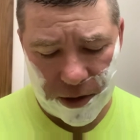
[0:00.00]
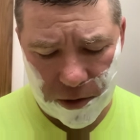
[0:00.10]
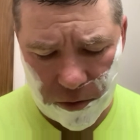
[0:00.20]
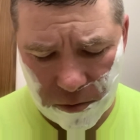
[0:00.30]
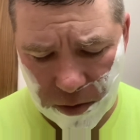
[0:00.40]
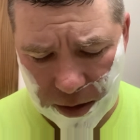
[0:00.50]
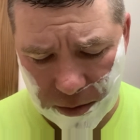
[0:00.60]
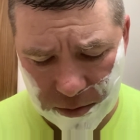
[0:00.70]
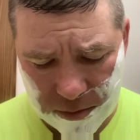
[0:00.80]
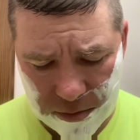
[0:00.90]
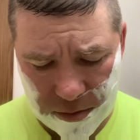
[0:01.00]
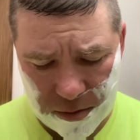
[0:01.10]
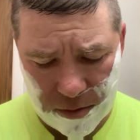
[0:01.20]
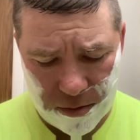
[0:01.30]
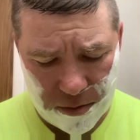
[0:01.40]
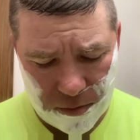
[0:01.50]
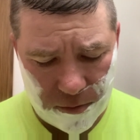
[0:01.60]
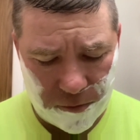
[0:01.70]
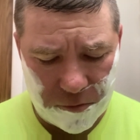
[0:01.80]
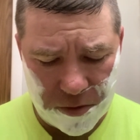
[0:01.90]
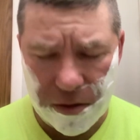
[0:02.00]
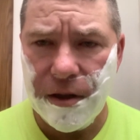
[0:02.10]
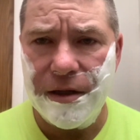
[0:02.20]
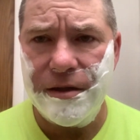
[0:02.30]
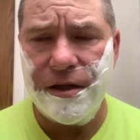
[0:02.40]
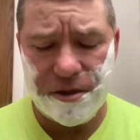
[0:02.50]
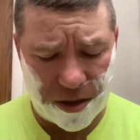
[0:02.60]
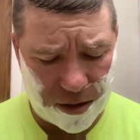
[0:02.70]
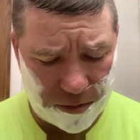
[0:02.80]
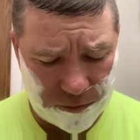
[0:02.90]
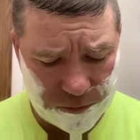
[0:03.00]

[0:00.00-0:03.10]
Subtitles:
I coaled out and dug a ditch out,